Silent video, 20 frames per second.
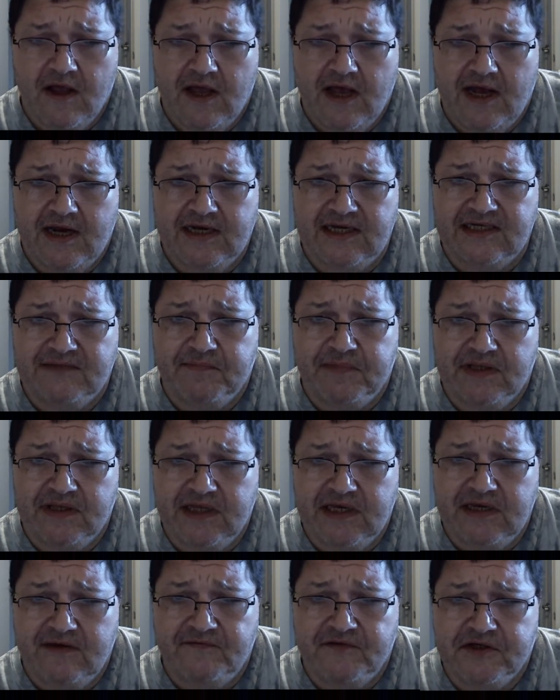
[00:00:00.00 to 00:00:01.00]
And it's
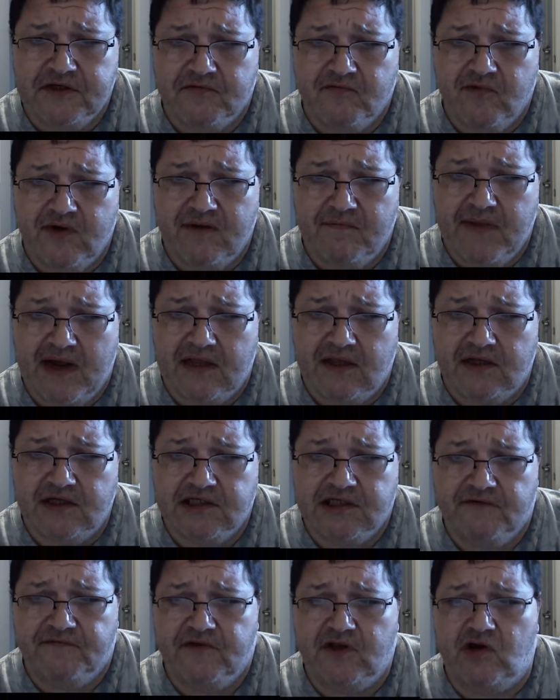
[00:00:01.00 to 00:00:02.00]
believed to
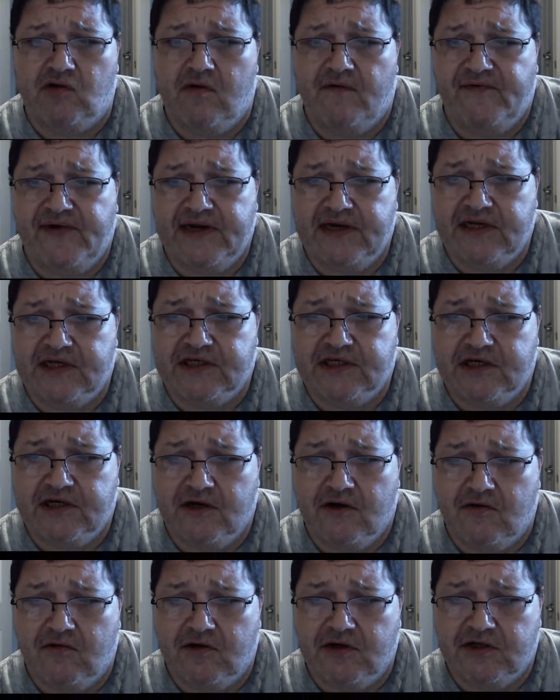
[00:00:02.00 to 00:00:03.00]
rebalance the flow of energy
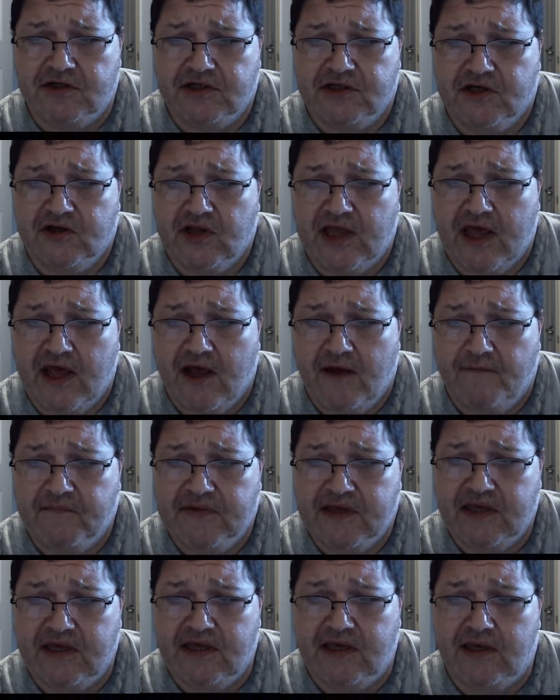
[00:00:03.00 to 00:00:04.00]
known as
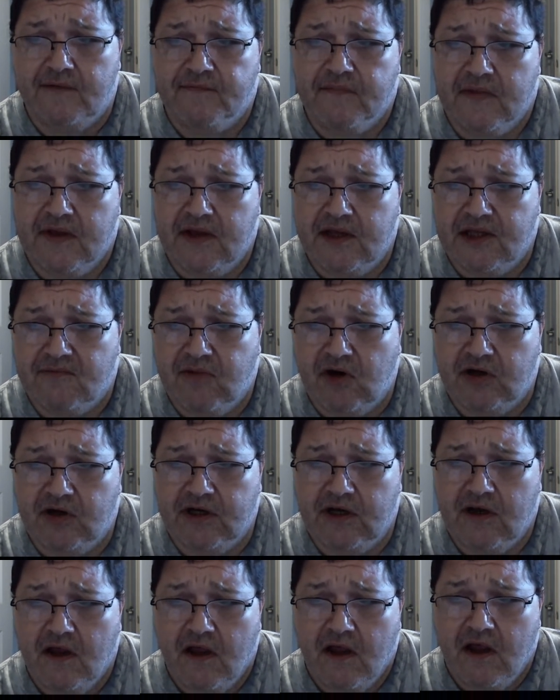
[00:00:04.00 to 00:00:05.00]
Qi in the
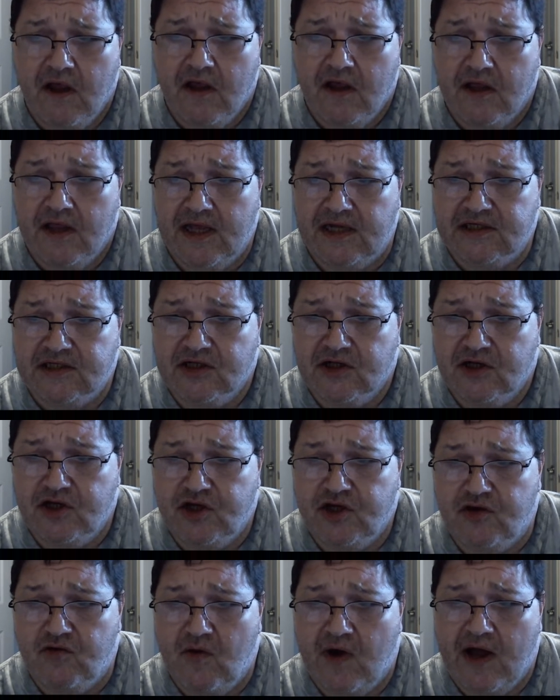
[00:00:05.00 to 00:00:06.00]
body. That's
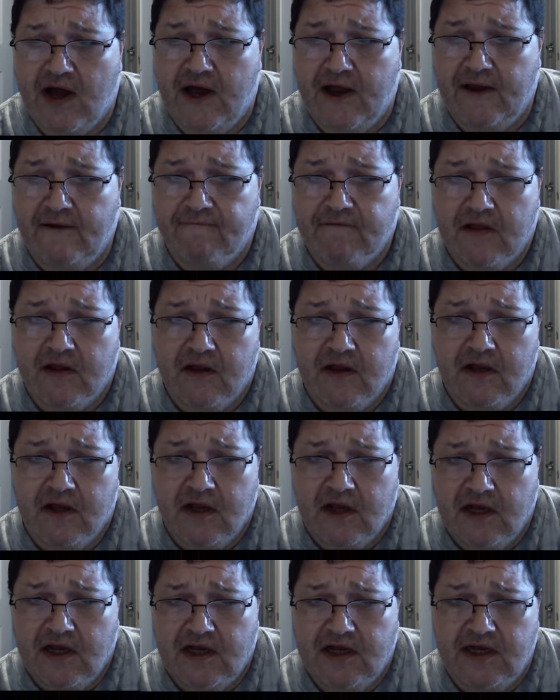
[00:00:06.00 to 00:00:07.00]
QI.
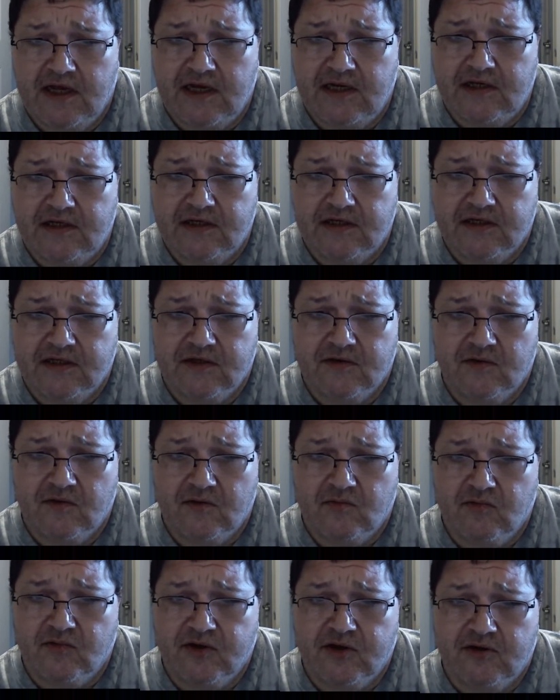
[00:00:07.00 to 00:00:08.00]
And
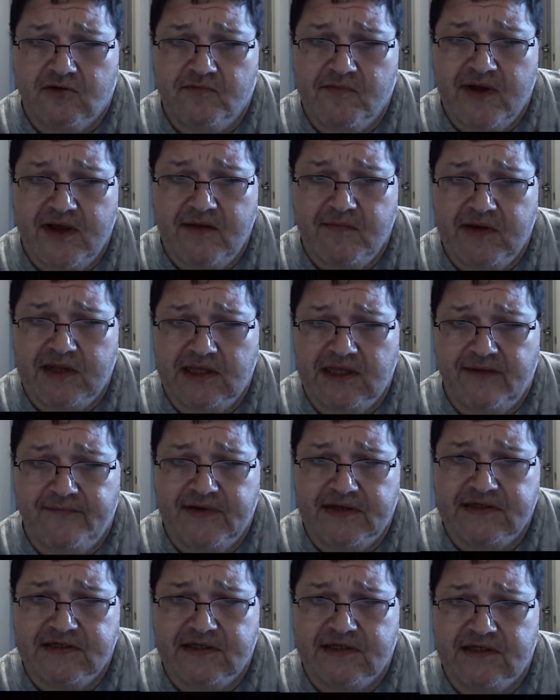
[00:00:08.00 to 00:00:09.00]
there may be
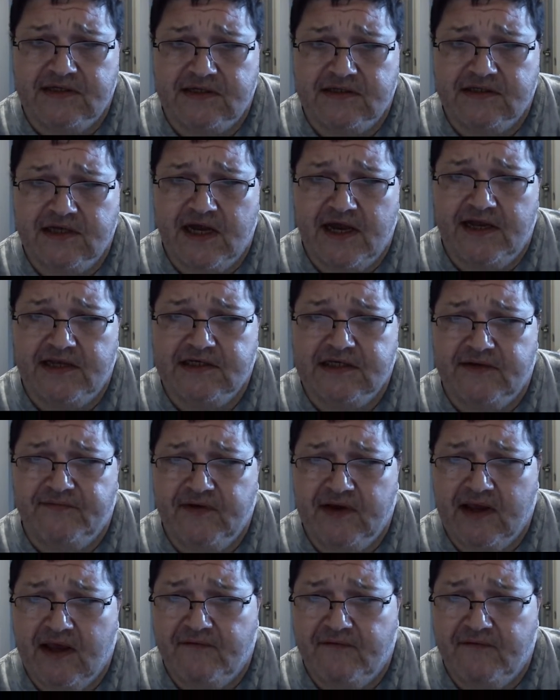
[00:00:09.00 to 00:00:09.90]
limited scientific